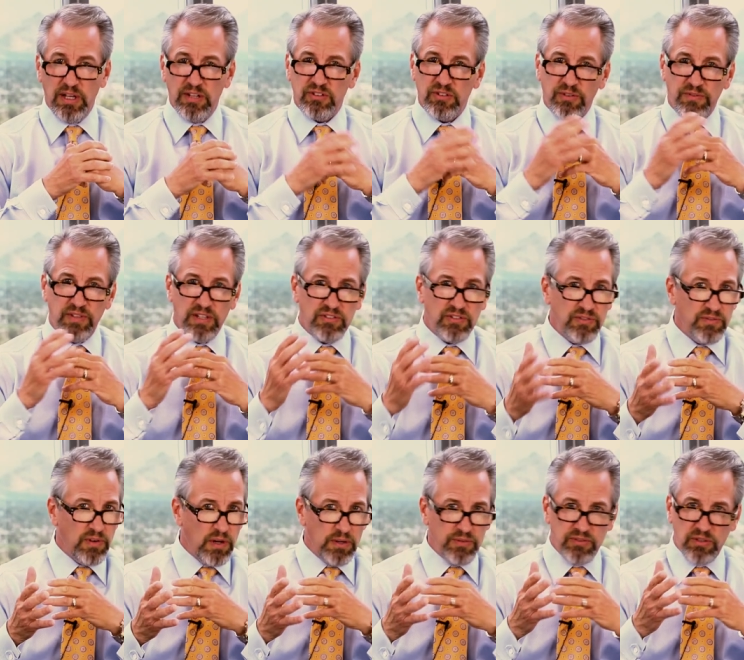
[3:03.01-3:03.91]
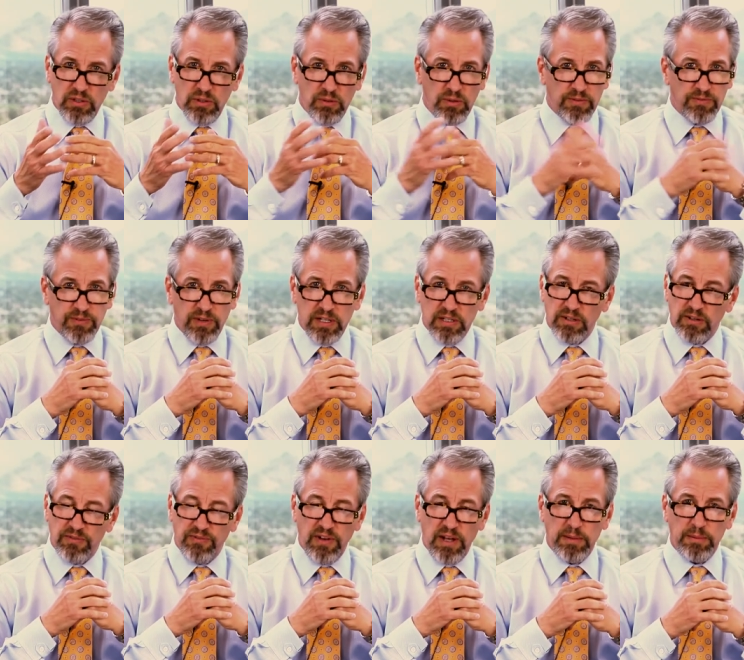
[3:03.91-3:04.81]
So if this involves you, a friend or
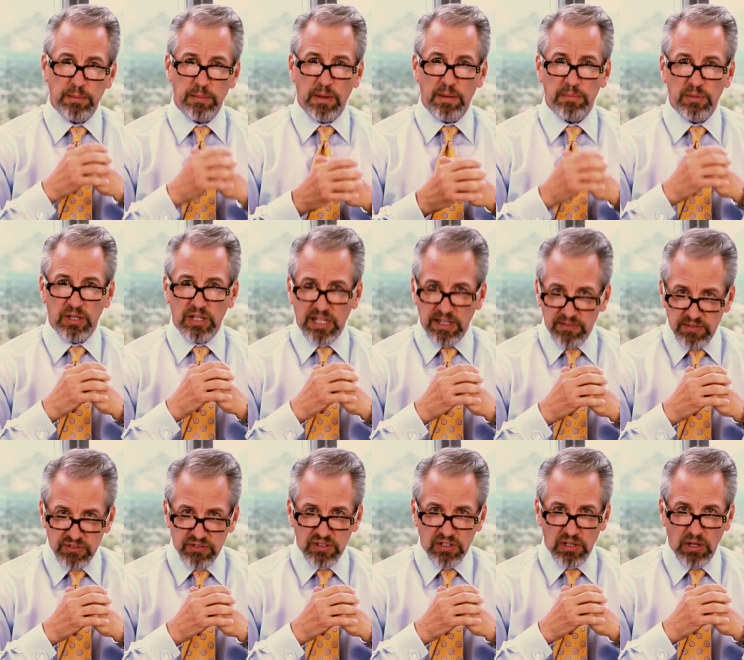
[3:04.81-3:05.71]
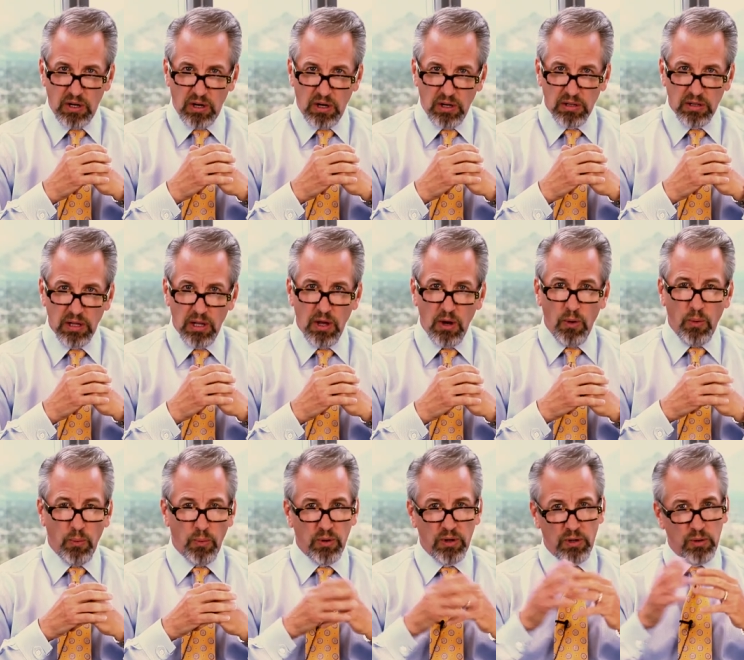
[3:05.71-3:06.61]
a family member, give us a call
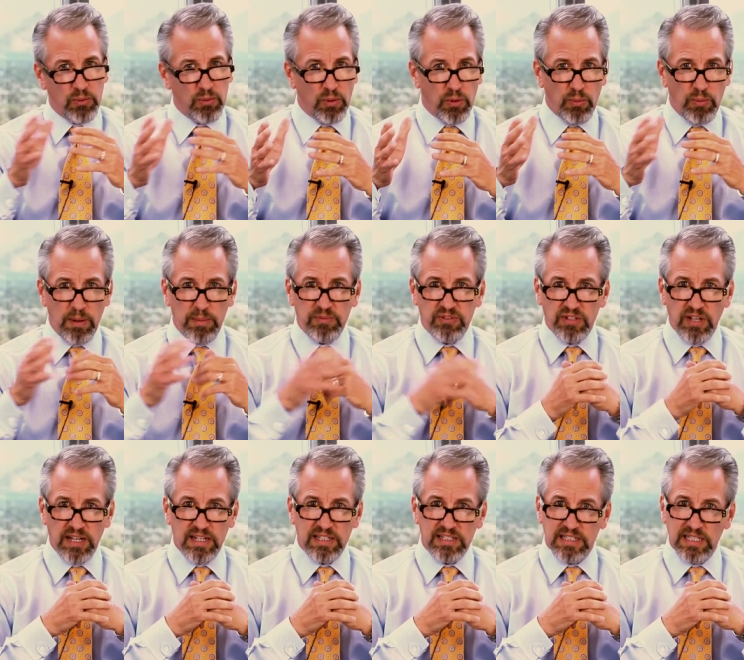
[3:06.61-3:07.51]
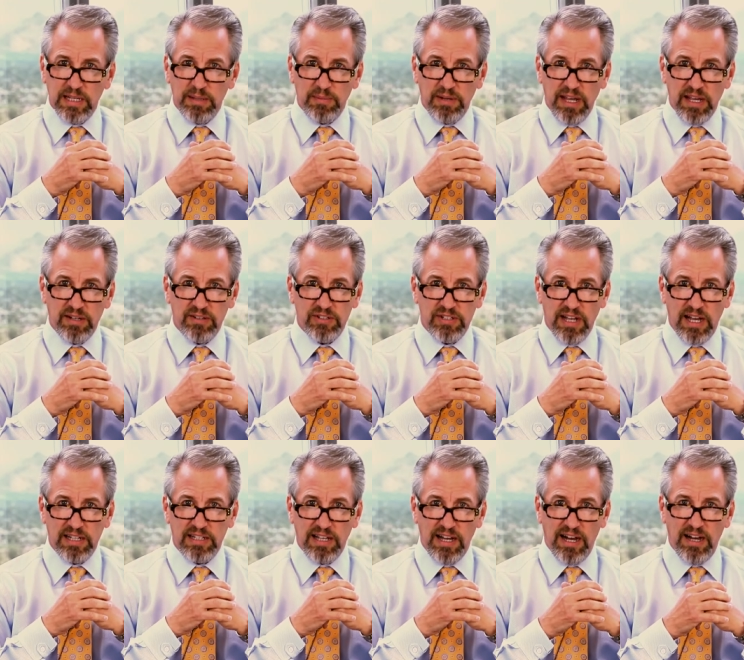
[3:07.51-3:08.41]
or go to our website at
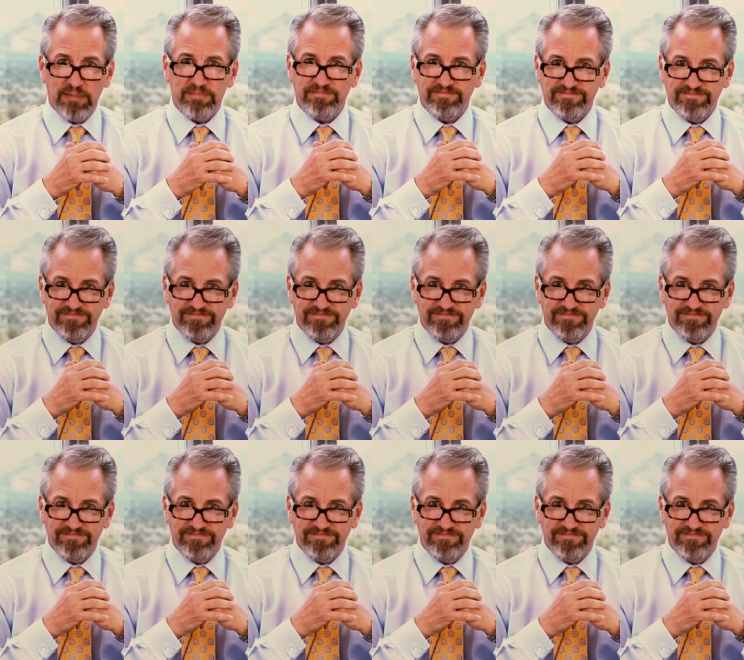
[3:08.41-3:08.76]
dmcantor.com.